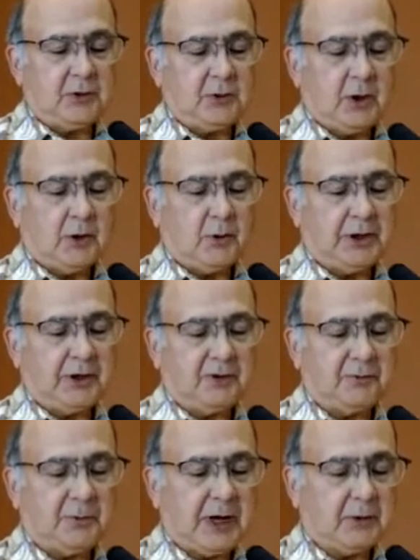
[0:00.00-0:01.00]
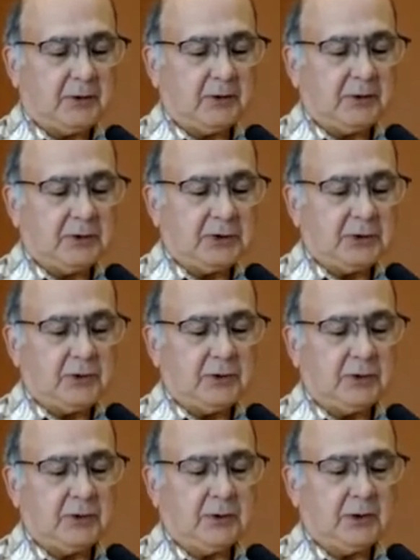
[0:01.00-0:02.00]
to our week of mountains.
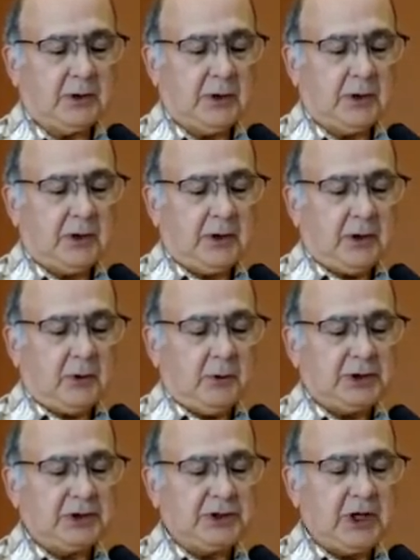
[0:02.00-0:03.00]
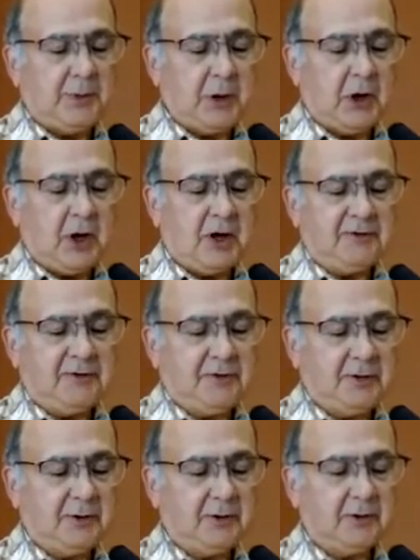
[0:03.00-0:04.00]
We step
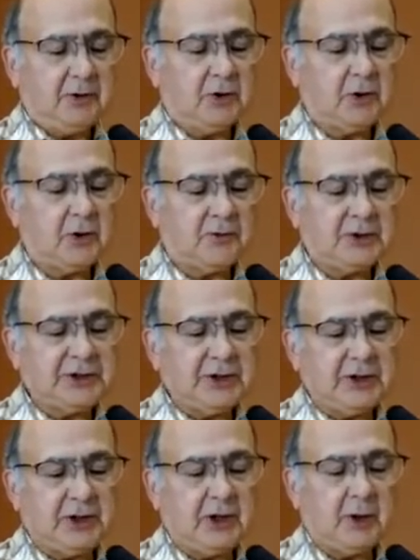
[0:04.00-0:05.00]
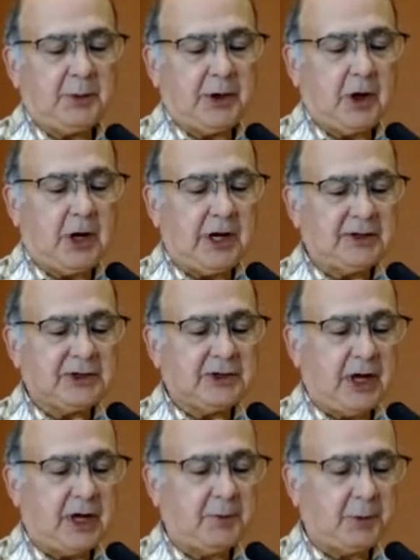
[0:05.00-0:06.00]
off, nervous at the applause
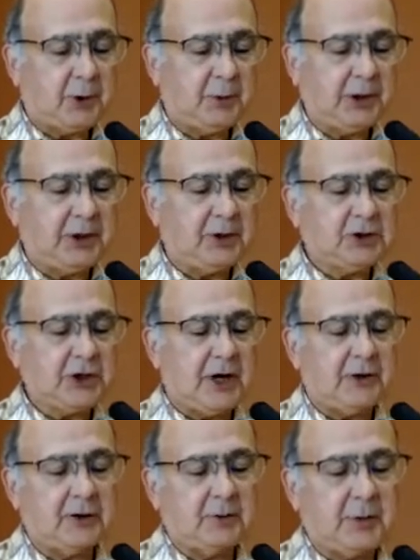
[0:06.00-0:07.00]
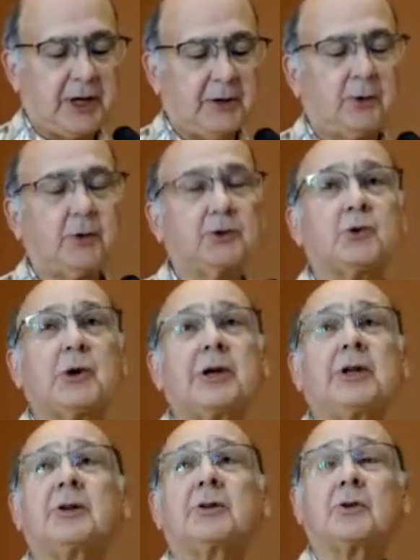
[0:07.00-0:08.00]
and hyperbole shouted by those
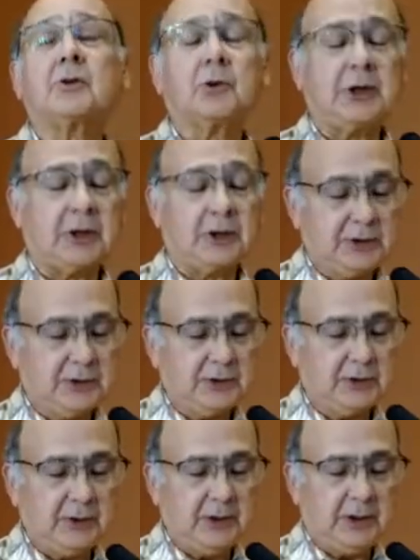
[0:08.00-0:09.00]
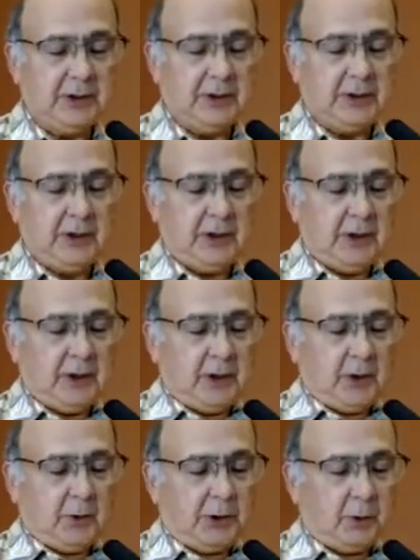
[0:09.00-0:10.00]
waiting to greet us.
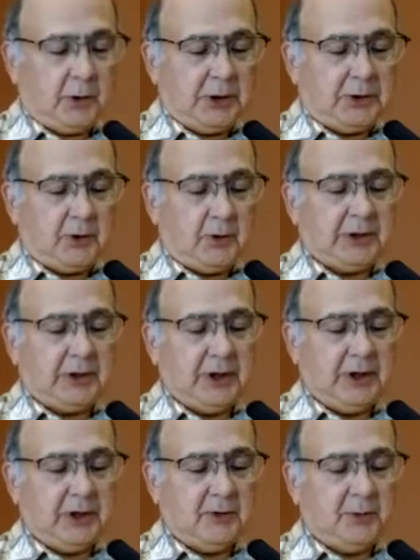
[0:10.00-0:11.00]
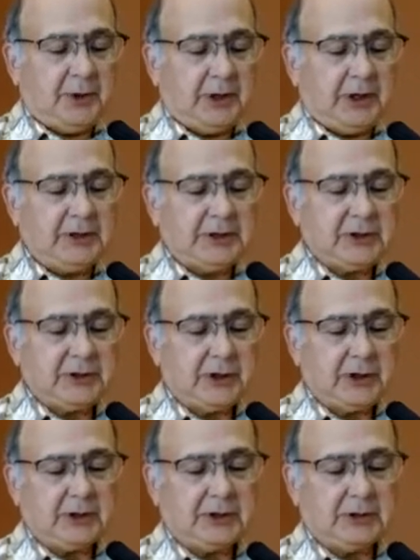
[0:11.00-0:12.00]
We wonder what kind of place is
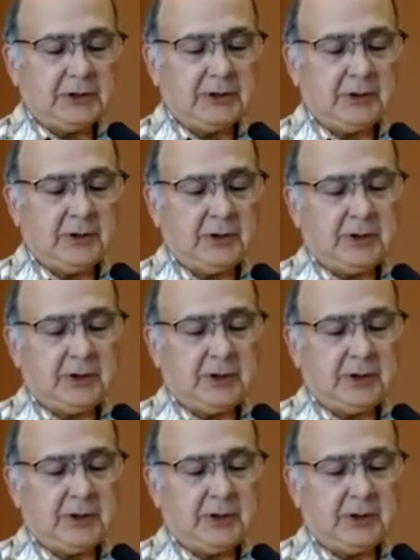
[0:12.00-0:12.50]
this,